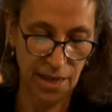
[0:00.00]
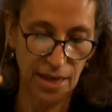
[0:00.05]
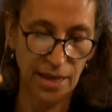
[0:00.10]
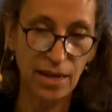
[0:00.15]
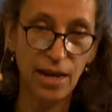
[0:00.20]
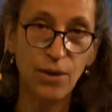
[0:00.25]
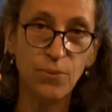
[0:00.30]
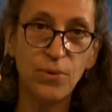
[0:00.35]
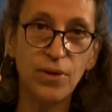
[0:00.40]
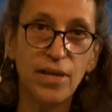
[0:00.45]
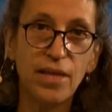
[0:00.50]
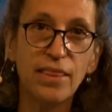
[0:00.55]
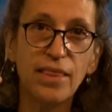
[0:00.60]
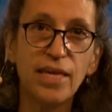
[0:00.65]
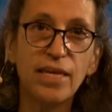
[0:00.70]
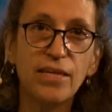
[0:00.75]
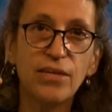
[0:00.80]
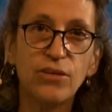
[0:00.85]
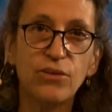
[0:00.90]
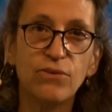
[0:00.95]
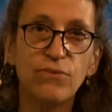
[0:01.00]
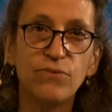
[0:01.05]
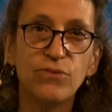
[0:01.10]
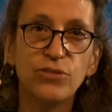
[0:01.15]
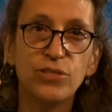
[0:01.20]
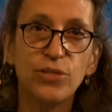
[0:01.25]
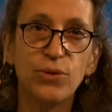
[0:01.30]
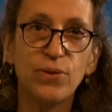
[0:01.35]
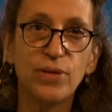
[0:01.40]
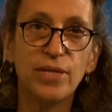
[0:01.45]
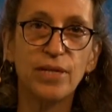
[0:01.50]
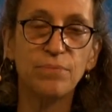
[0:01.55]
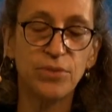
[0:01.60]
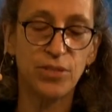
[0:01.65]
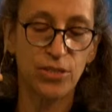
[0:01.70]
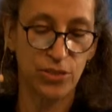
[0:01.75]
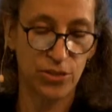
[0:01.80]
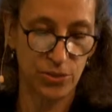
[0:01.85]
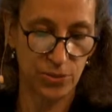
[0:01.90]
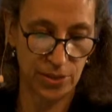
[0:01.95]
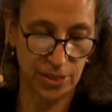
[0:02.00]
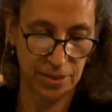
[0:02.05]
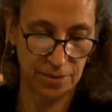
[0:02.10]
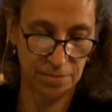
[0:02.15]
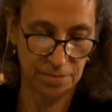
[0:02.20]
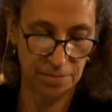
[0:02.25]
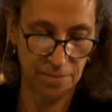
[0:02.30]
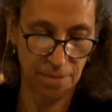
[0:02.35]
and I want to thank you for showing up to do it.